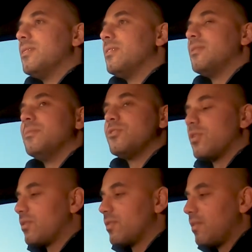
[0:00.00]
The
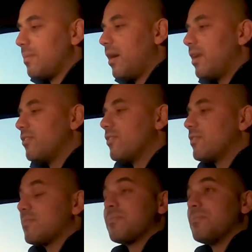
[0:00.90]
majority of the mileage has
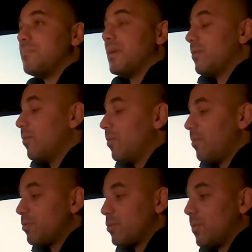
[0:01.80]
been all
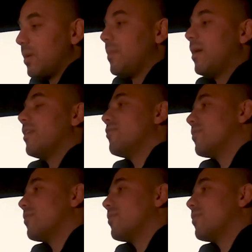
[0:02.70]
motorway mileage.